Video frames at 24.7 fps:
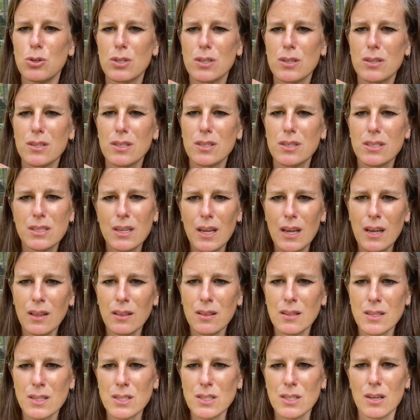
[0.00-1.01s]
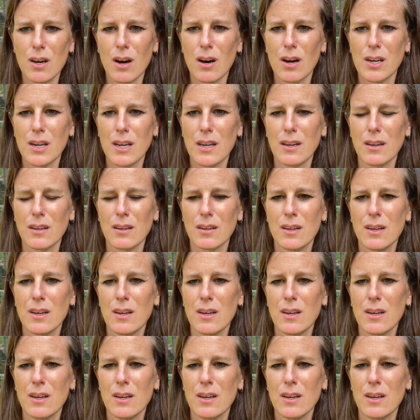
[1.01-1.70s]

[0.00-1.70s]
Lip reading: sustain this cutting